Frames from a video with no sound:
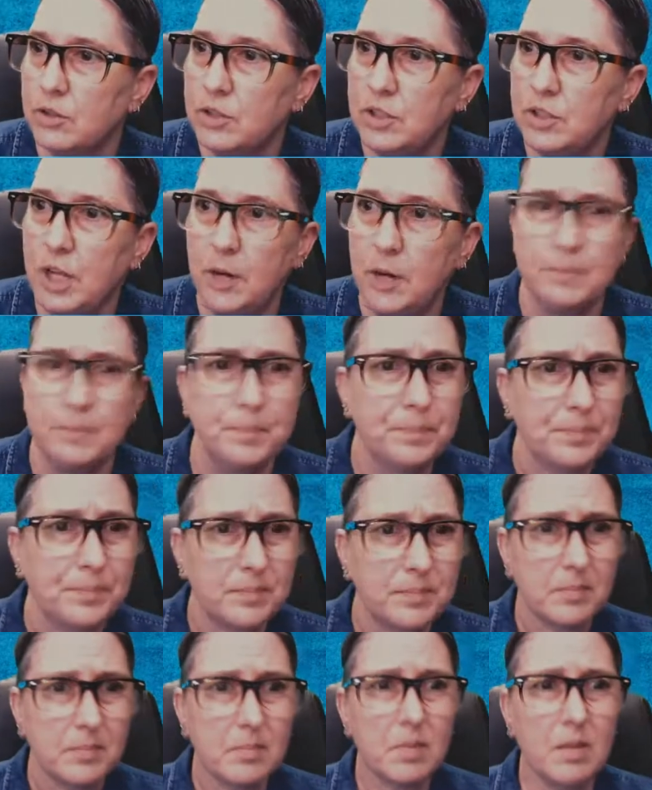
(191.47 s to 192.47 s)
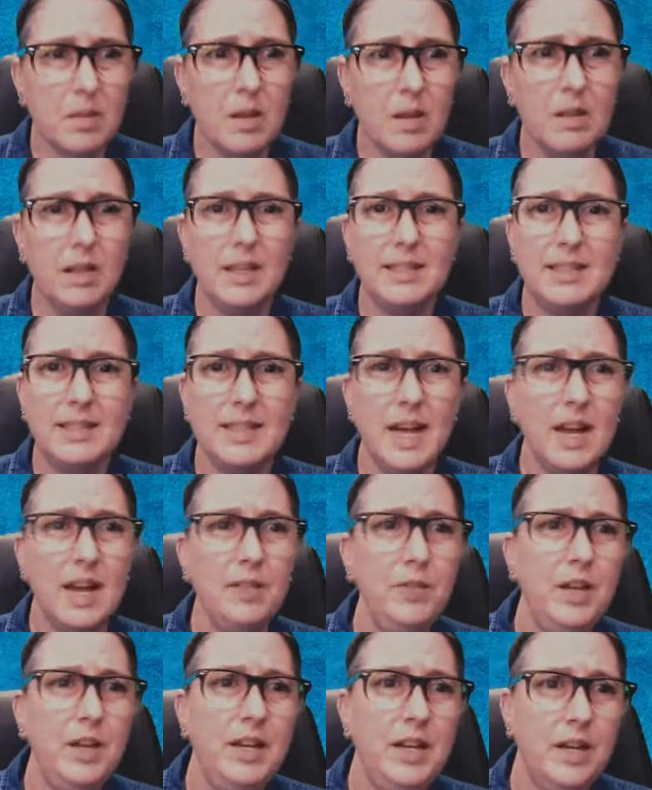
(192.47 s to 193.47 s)
So let's
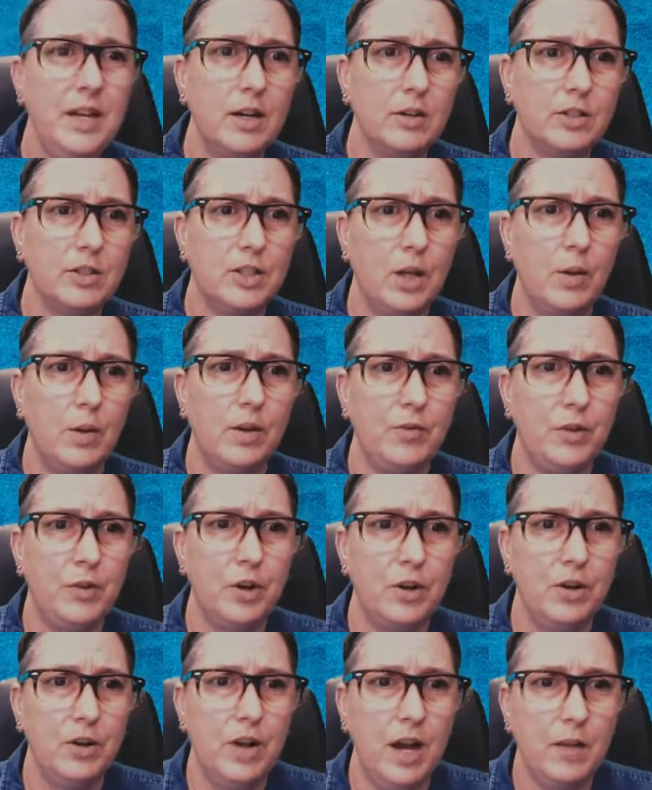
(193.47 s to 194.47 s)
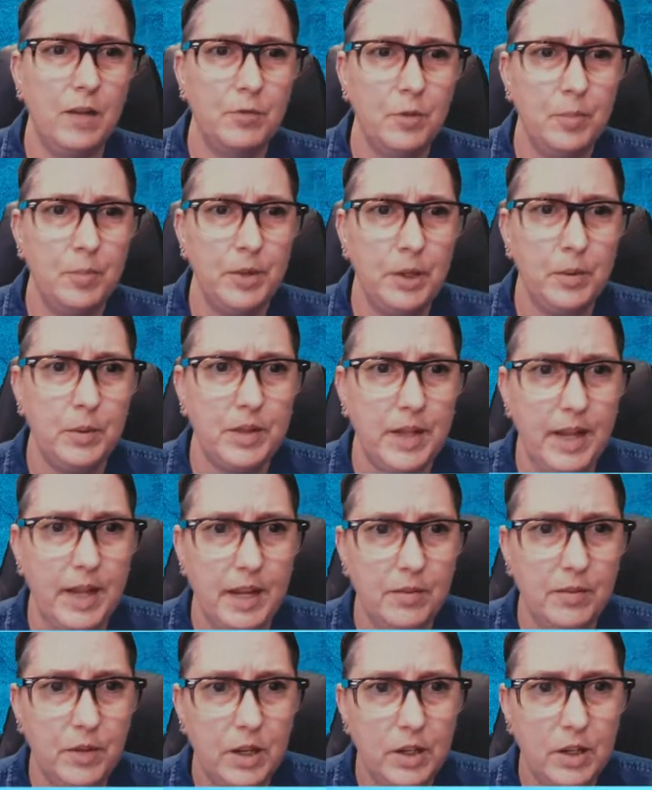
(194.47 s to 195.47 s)
dive in here. So if you're not familiar with
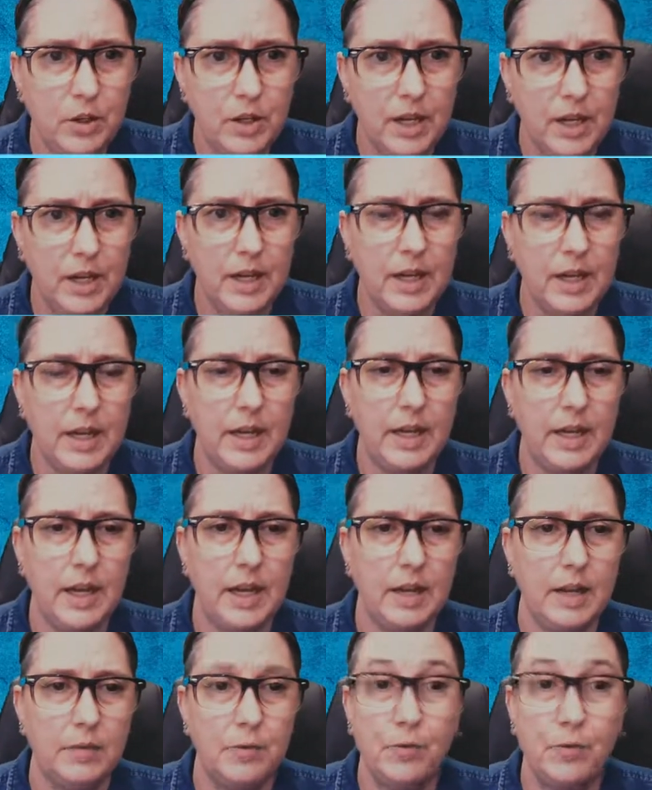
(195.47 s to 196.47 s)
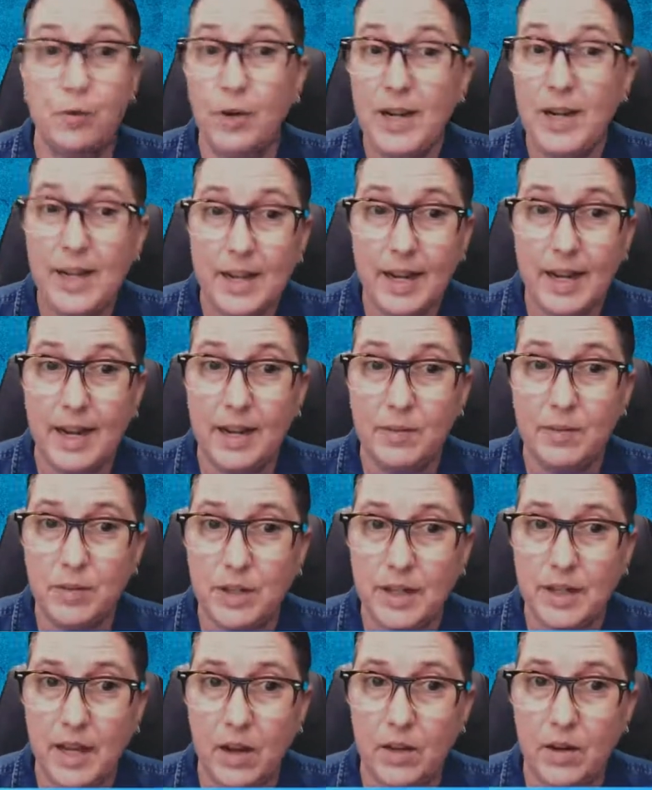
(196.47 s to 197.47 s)
Canva, you can get a free Canva
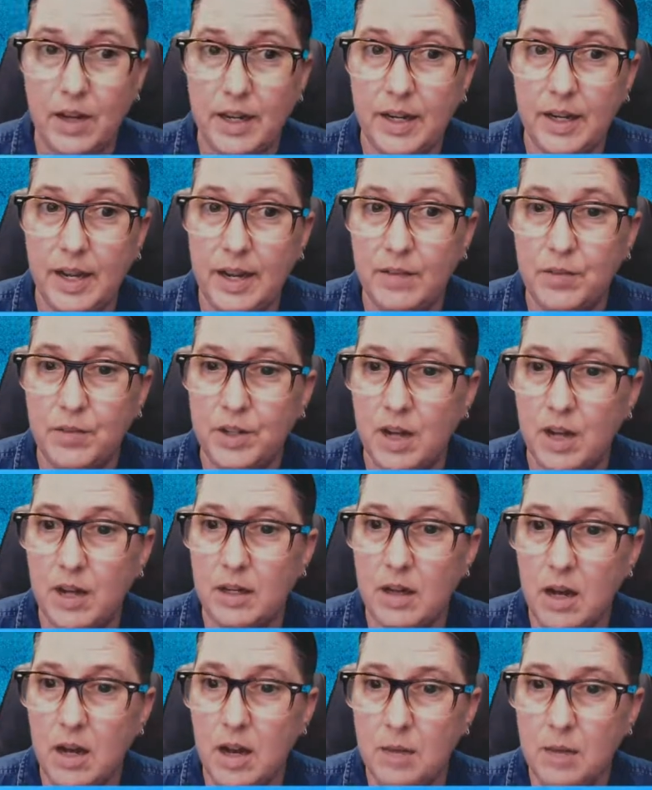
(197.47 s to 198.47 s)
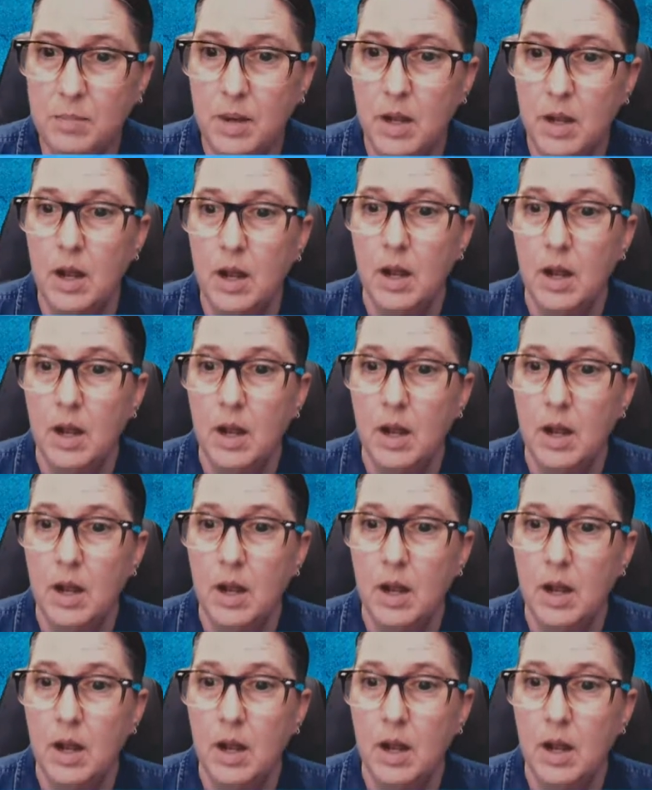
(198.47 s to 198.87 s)
account at canva.com.